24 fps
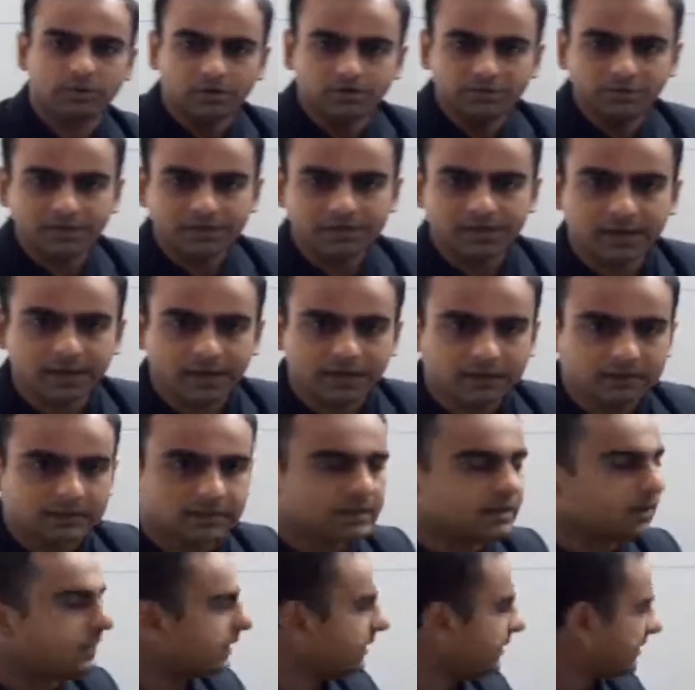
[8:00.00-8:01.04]
we get?
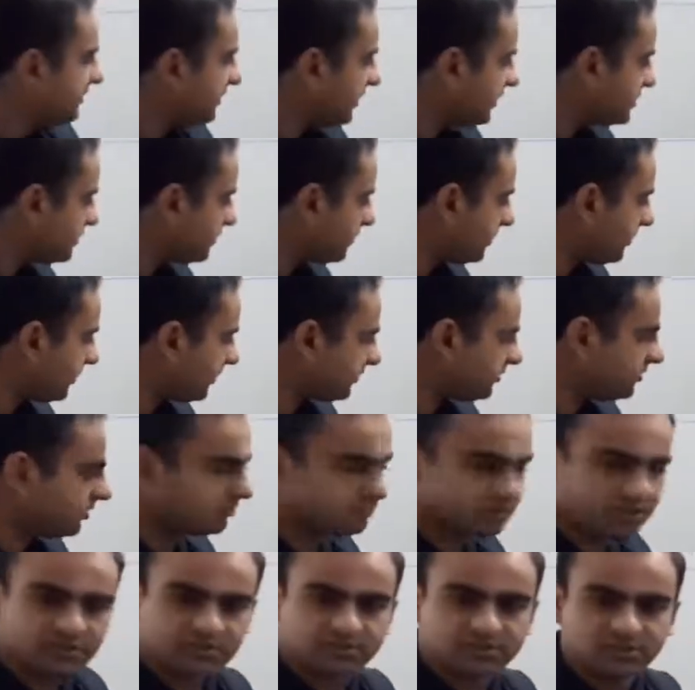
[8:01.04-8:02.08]

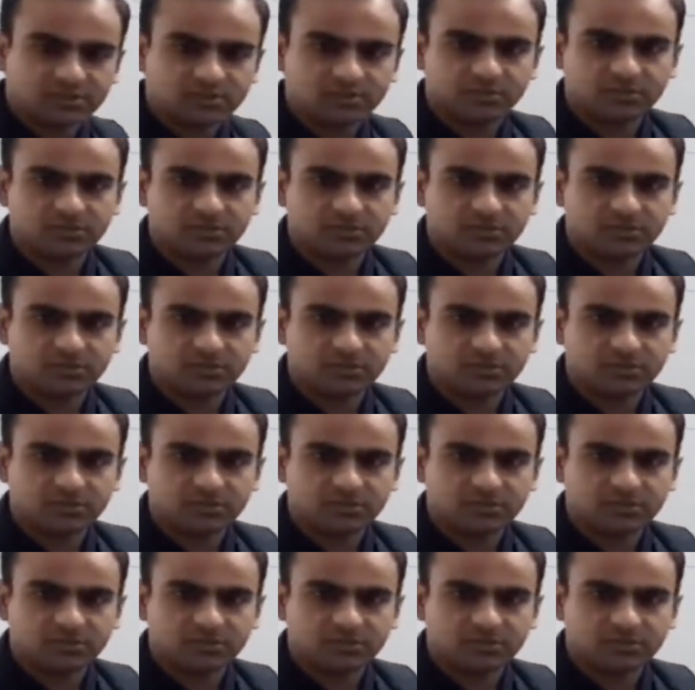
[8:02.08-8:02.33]
One such